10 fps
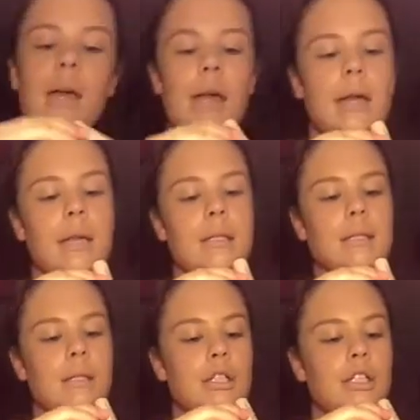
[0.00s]
and
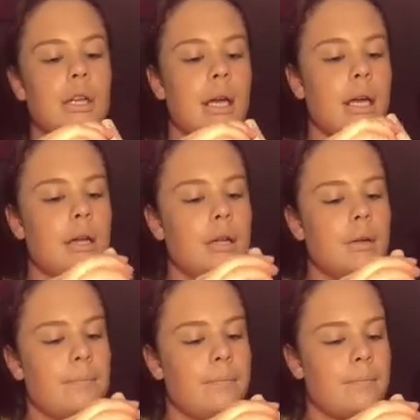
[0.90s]
it's in the
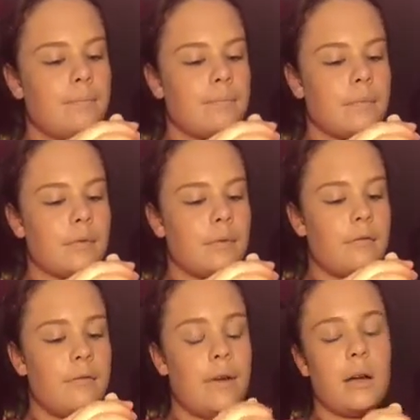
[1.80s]
shade
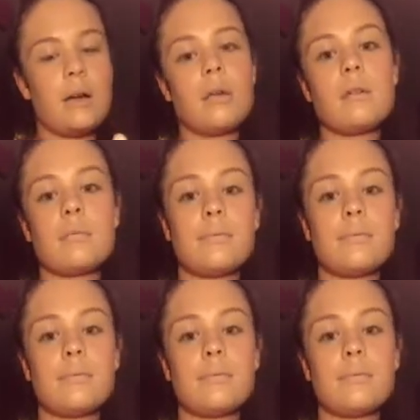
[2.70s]
Fair,